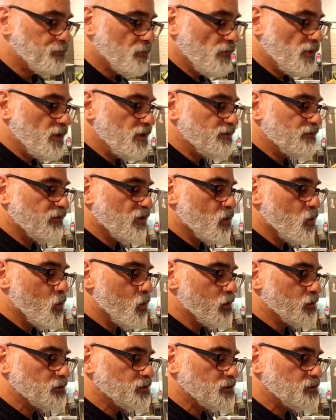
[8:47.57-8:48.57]
These, of
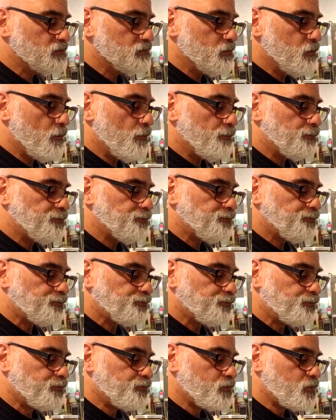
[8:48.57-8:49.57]
course,
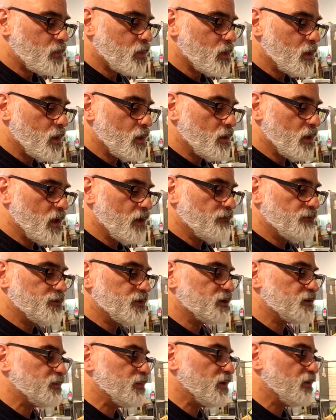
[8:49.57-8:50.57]
have
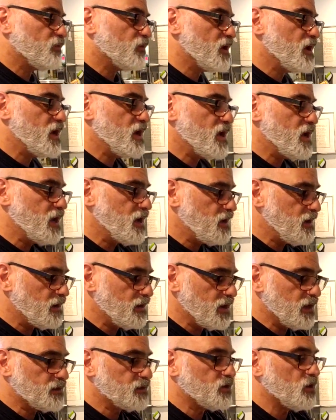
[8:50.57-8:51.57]
just been reheated.
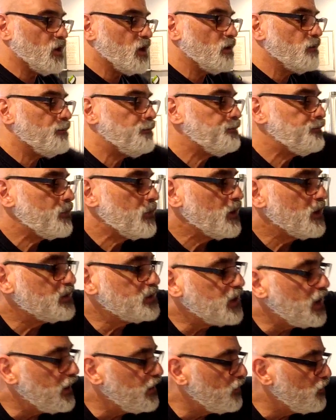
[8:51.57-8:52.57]
That's all. Is
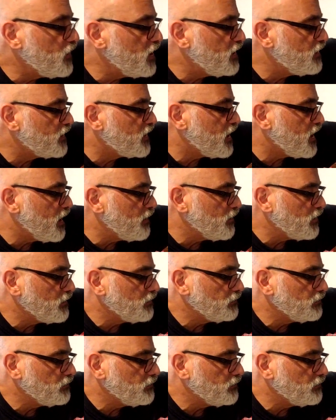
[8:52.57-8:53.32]
that in the way of the camera?